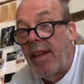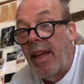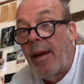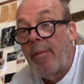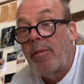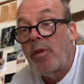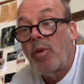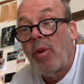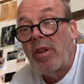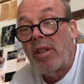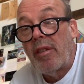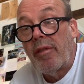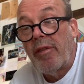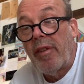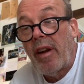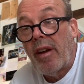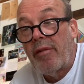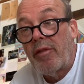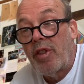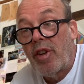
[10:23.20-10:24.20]

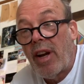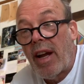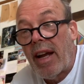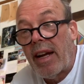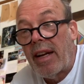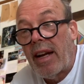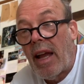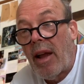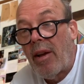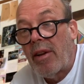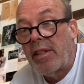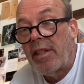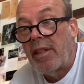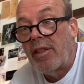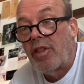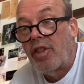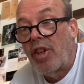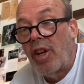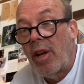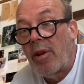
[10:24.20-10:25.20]
M25 track now has its
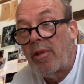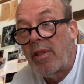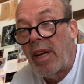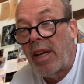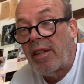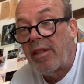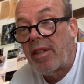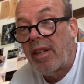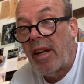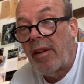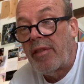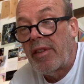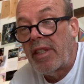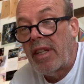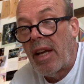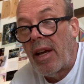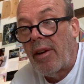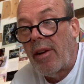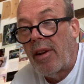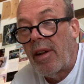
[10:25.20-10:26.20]
geotext cover
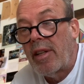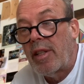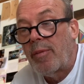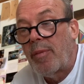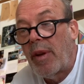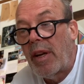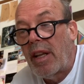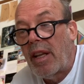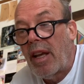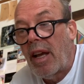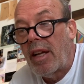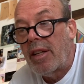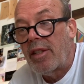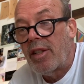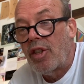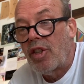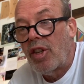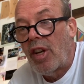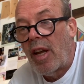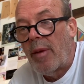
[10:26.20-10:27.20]
down and has been cut to
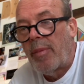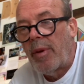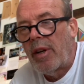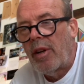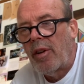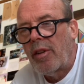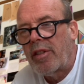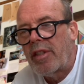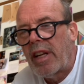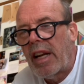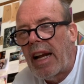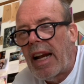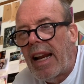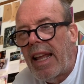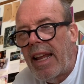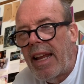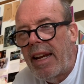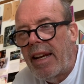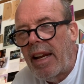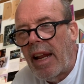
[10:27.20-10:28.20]
shape and looks
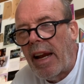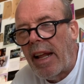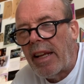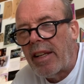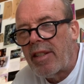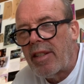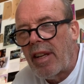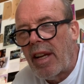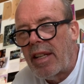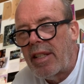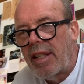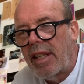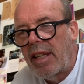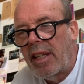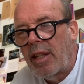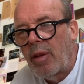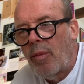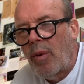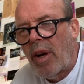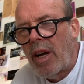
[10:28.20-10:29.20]
clean and exciting in
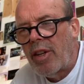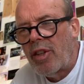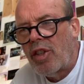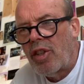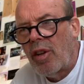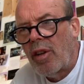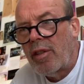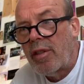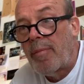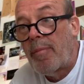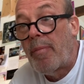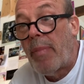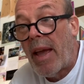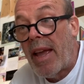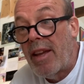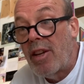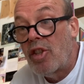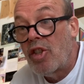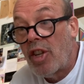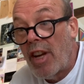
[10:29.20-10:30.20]
the wide shots.
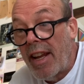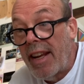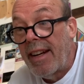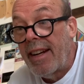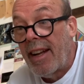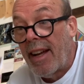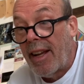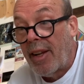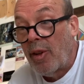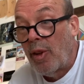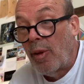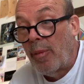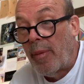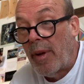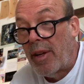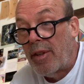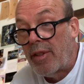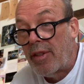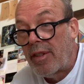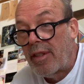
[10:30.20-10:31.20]
Beijing-like
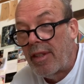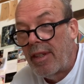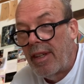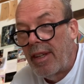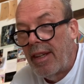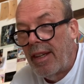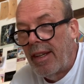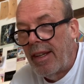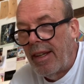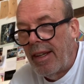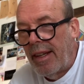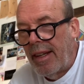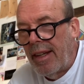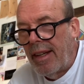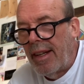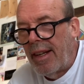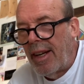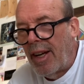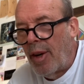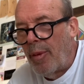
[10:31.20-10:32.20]
almost.
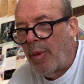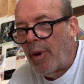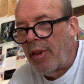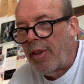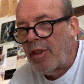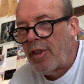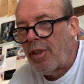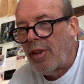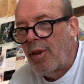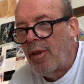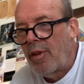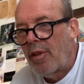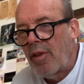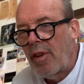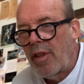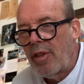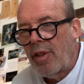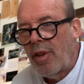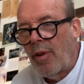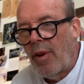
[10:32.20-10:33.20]
I'm on the scooter
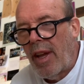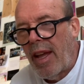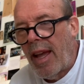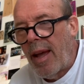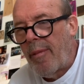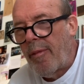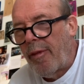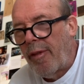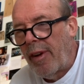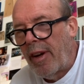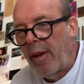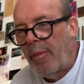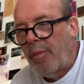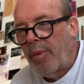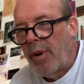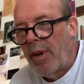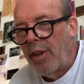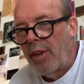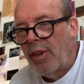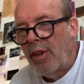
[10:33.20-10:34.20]
at 2 a.m. feeling
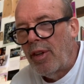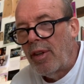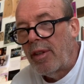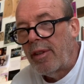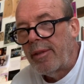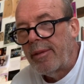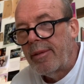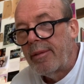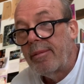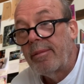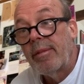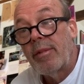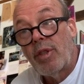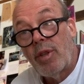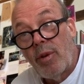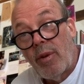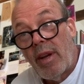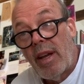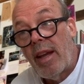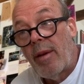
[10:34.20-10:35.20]
pretty good.
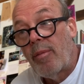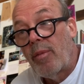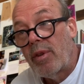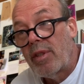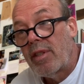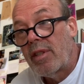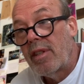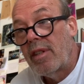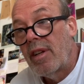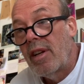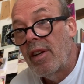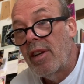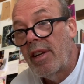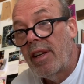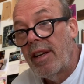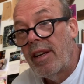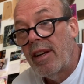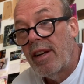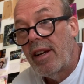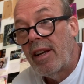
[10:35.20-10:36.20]
2 a.m. was an early
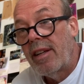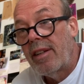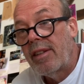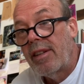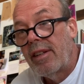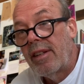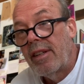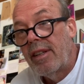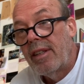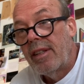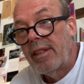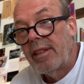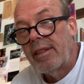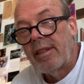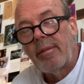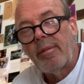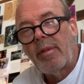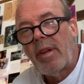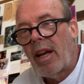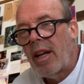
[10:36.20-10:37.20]
night. The
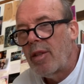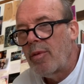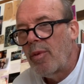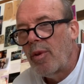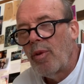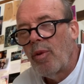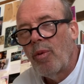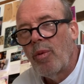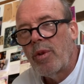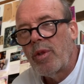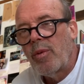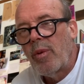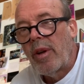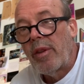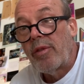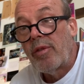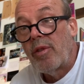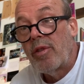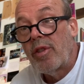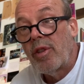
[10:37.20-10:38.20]
guys would always work
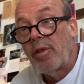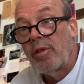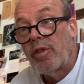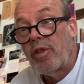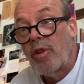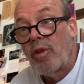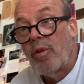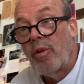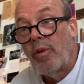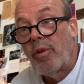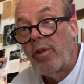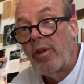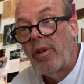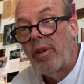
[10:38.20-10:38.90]
through till dawn.